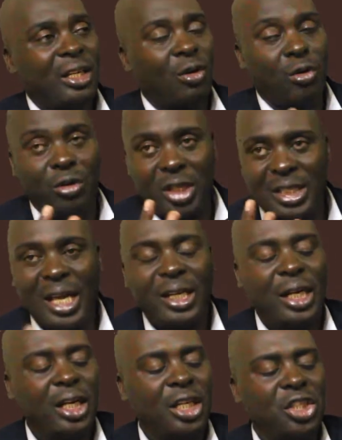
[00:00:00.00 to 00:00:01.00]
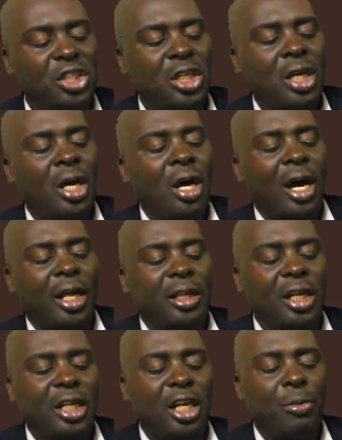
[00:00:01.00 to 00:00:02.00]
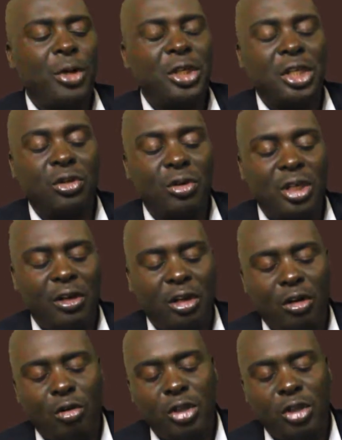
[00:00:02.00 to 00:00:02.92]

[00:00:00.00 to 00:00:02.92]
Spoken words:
or the sun energy, and then emit it on the